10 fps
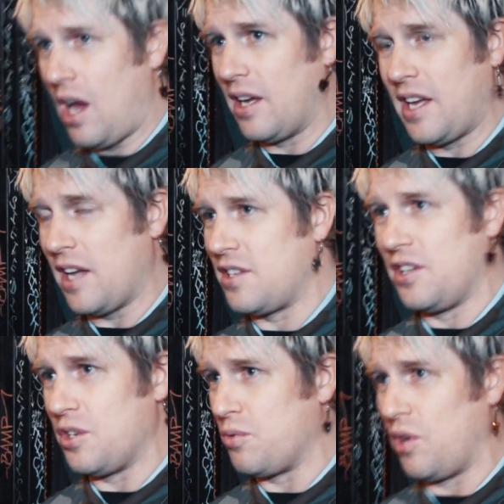I guess I
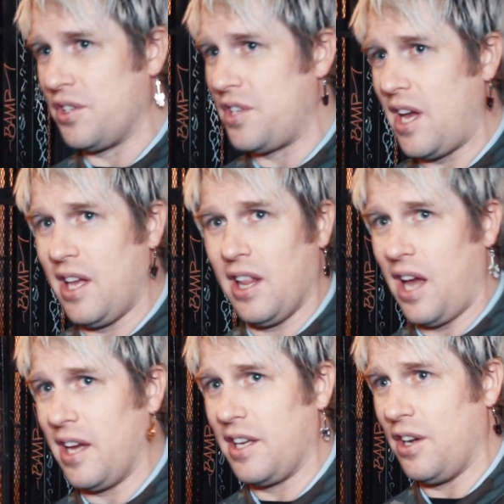just want to say,
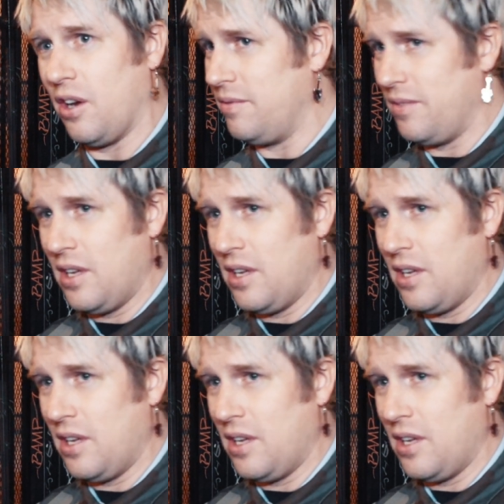like, you know,